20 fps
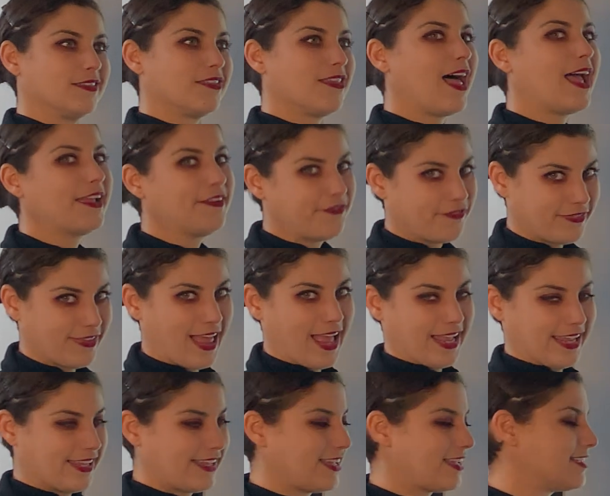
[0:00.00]

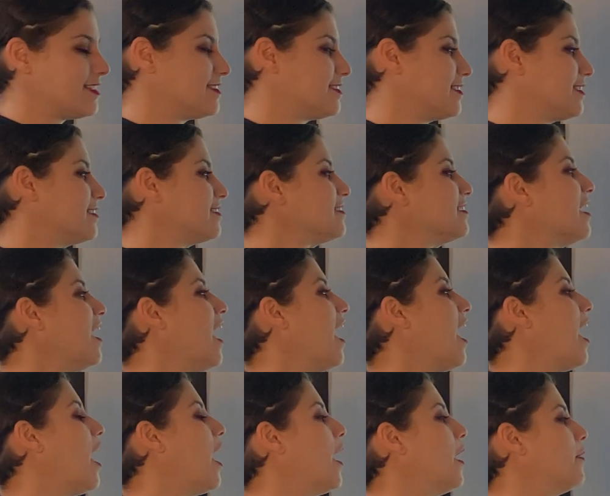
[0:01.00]
lifelike, is it?
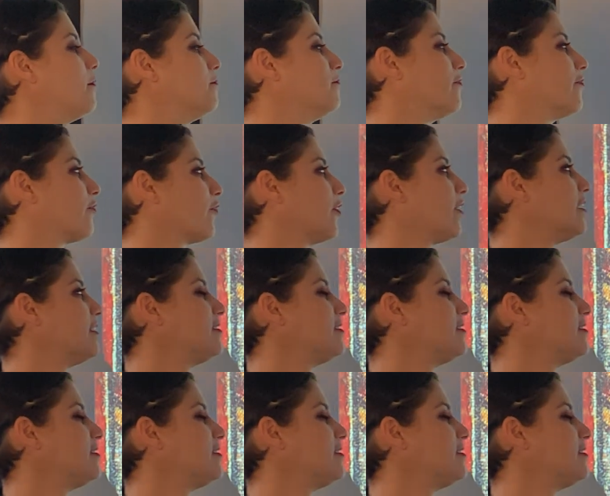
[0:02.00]
Um, for